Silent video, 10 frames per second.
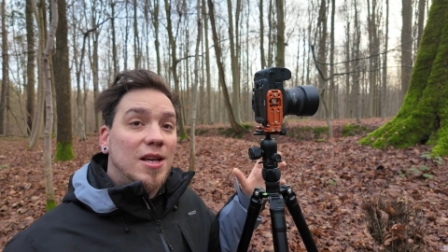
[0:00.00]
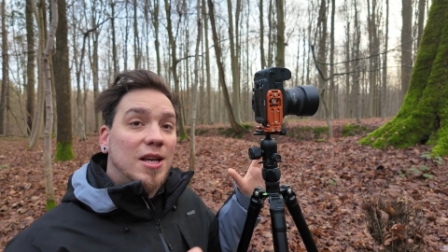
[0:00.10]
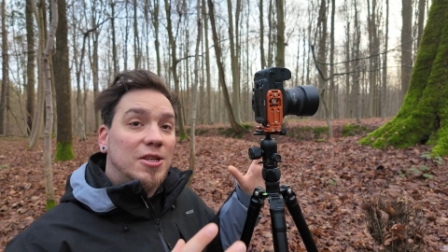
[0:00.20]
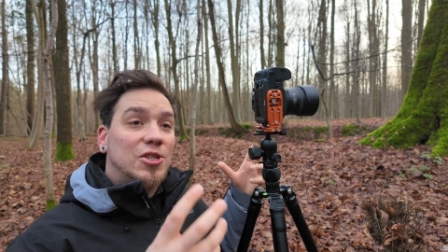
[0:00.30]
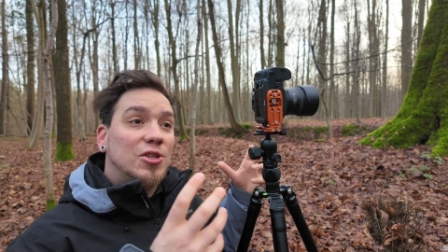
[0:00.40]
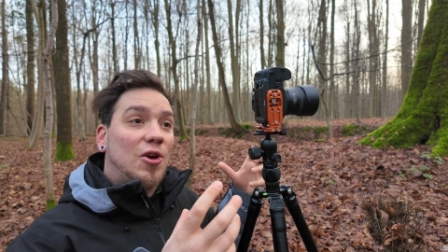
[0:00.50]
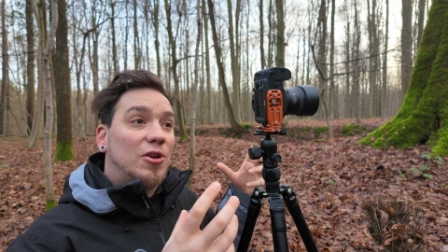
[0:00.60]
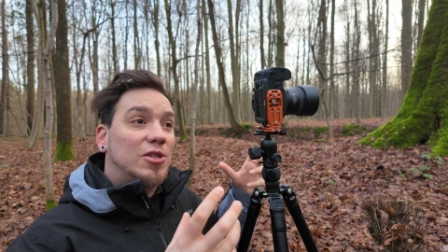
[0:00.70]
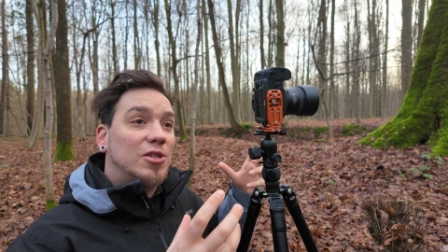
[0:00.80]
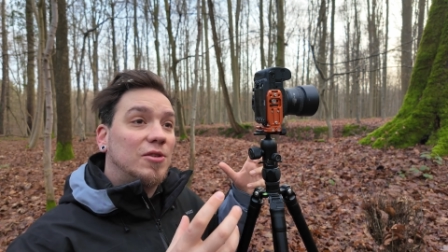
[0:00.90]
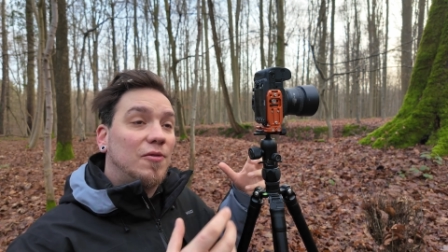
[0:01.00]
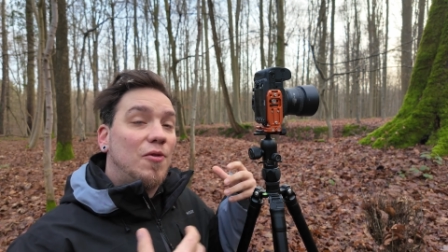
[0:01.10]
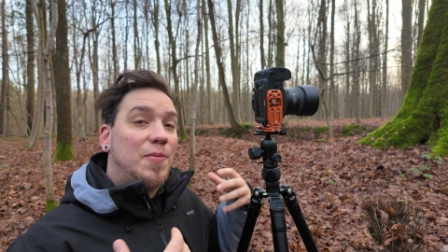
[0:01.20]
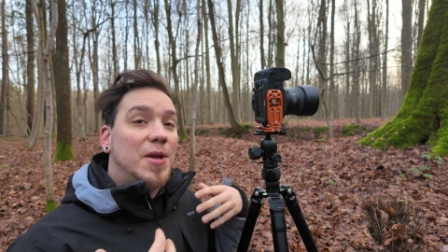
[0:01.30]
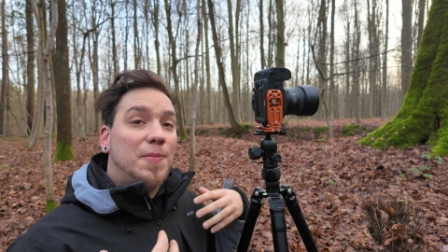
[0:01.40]
it starts,
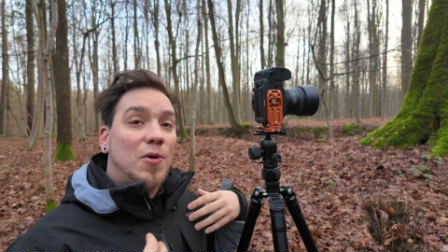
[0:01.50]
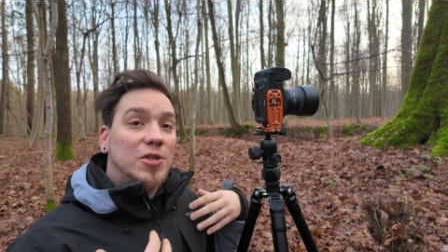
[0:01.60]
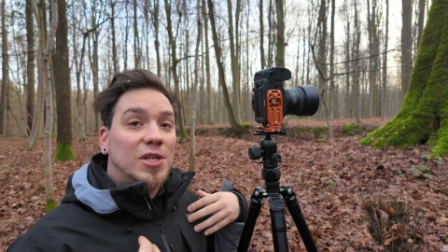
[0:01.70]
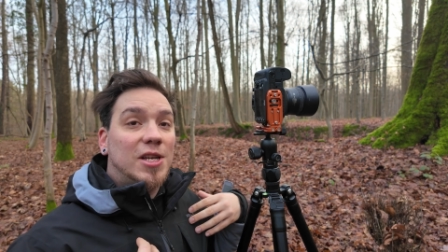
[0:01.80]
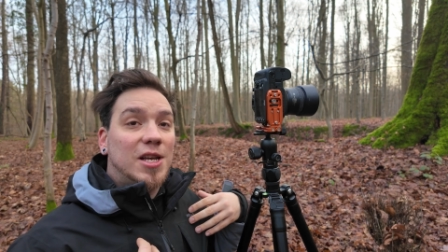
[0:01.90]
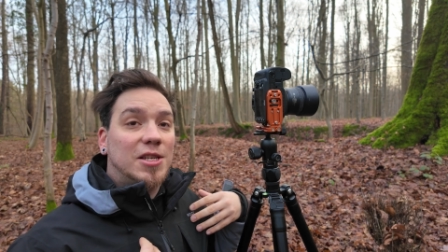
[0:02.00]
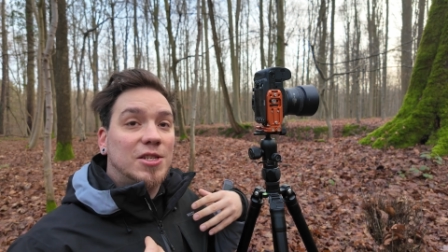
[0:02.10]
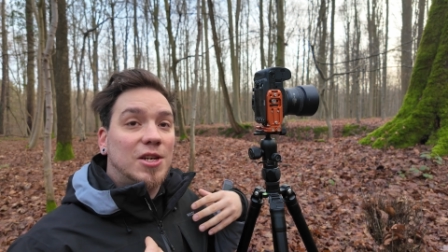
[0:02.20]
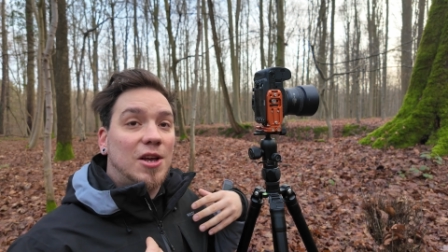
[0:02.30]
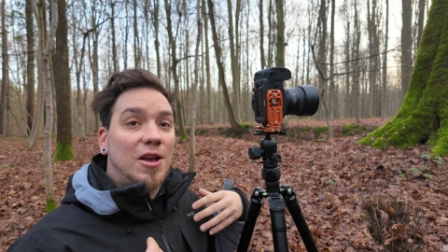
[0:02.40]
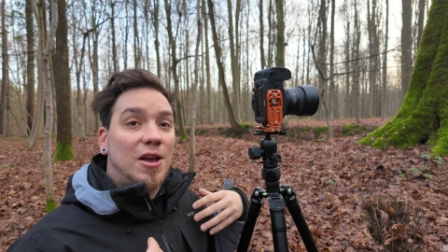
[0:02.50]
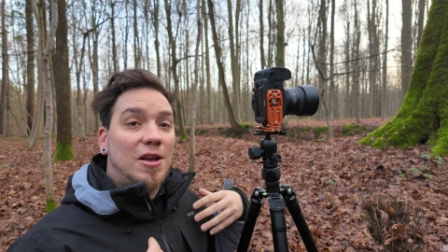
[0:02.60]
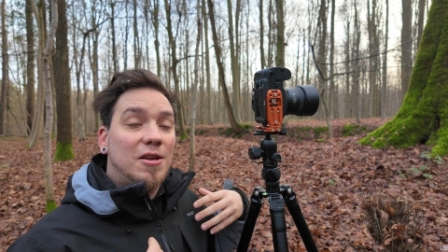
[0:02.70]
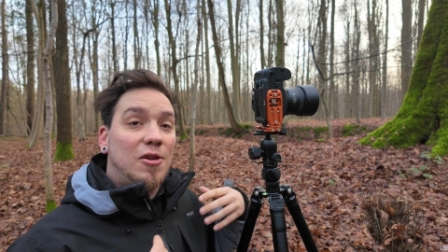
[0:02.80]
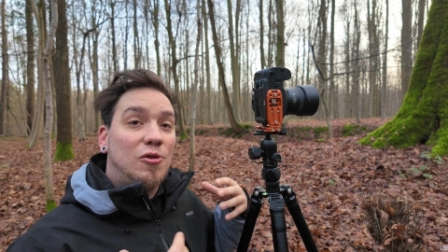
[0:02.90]
for me personally, it's
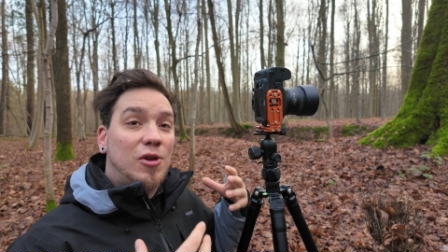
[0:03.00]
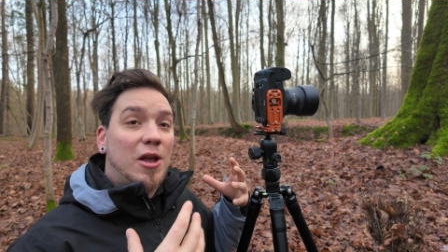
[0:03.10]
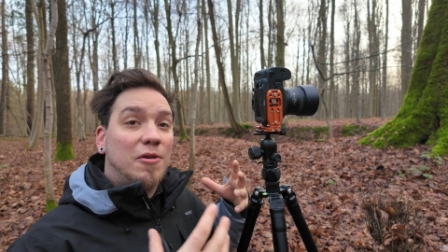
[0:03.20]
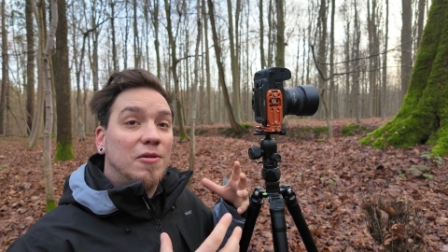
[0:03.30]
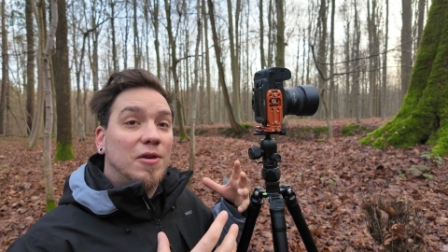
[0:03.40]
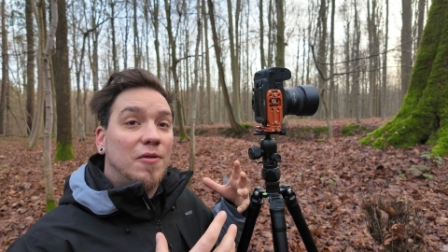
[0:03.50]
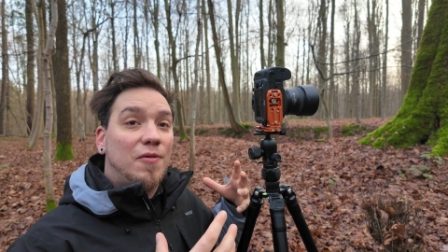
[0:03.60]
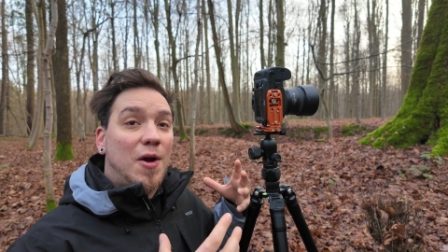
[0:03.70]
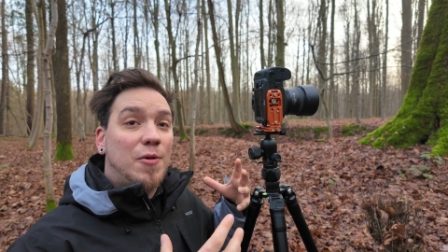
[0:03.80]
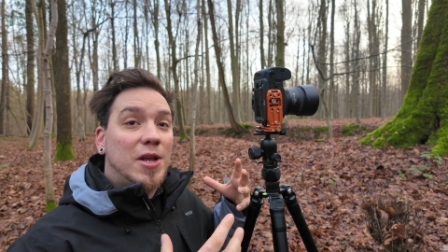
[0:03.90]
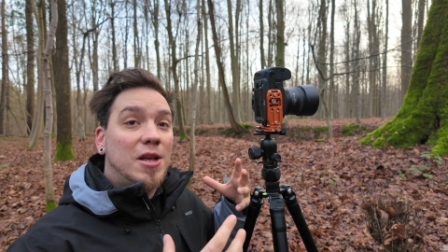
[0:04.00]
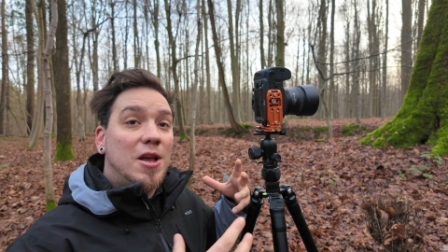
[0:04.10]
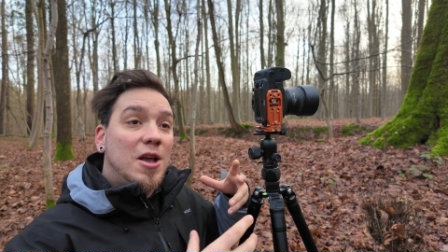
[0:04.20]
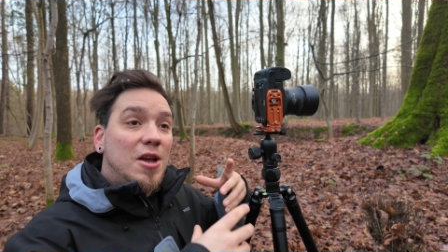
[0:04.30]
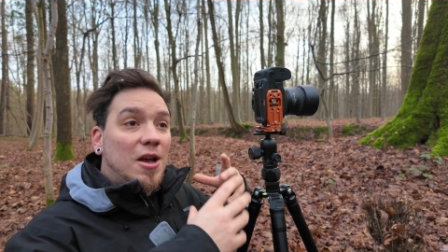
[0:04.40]
looking very
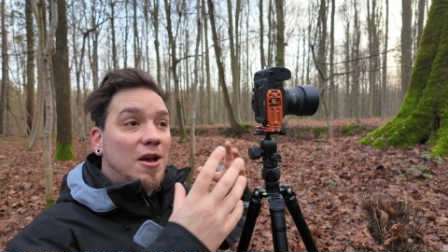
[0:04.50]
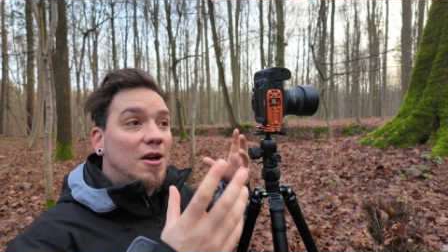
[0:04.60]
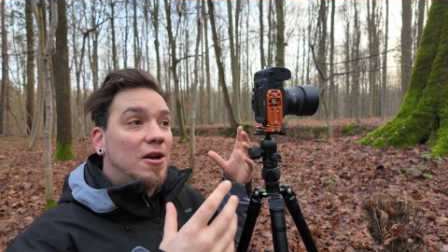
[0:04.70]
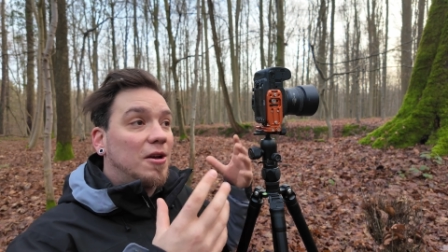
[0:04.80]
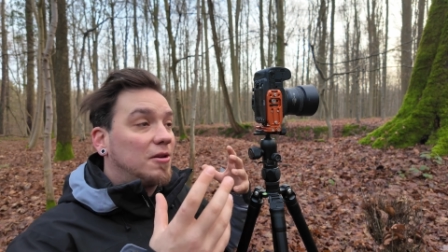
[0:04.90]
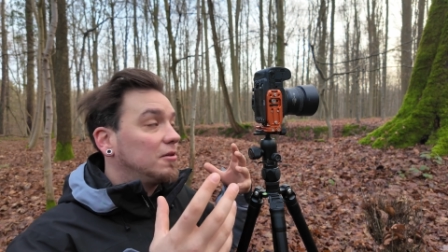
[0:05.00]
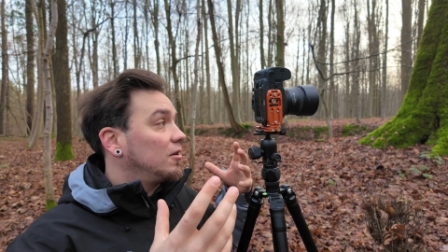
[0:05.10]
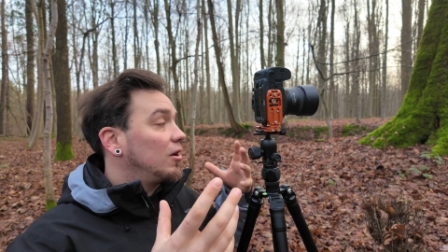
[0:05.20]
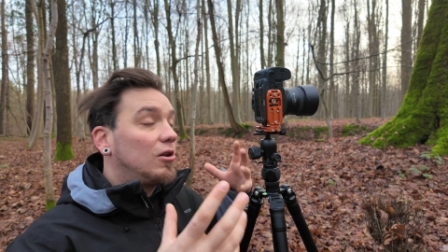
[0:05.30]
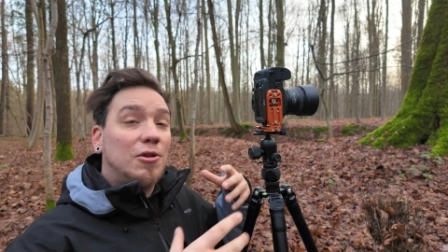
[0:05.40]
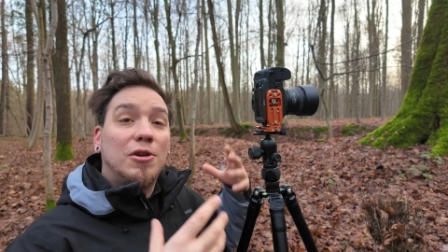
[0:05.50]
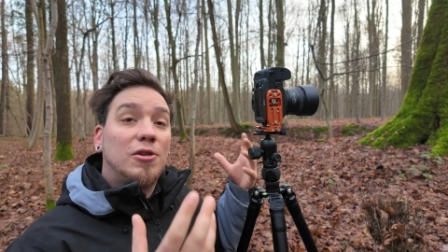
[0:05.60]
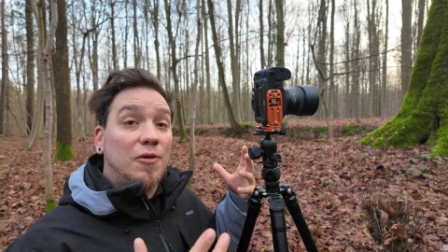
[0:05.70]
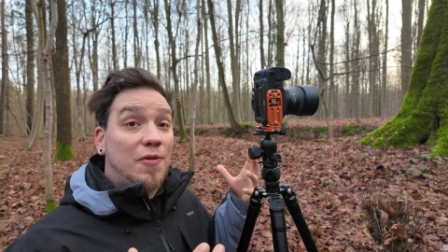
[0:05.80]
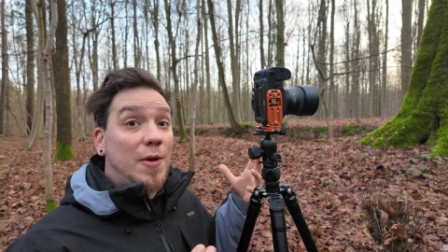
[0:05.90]
cluttered
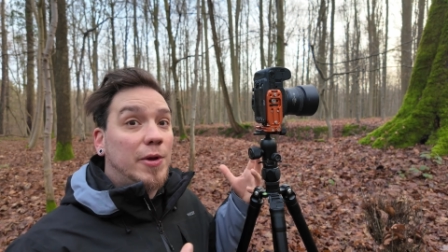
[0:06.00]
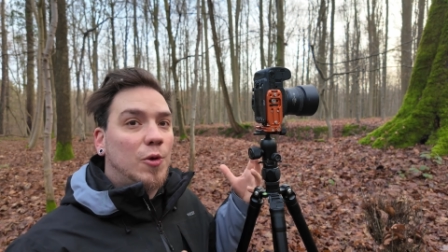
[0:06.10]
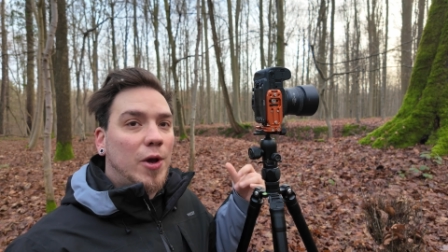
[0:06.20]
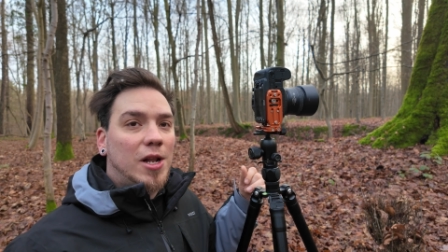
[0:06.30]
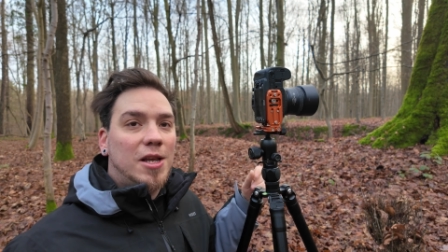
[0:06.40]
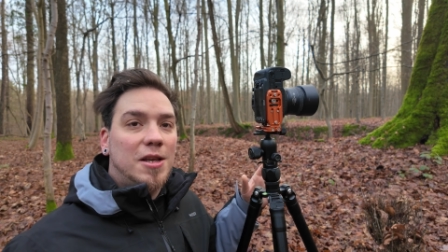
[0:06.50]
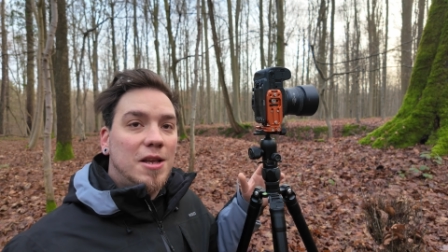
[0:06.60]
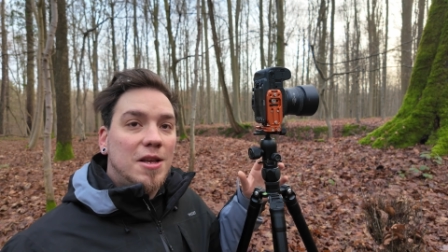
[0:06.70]
very quickly.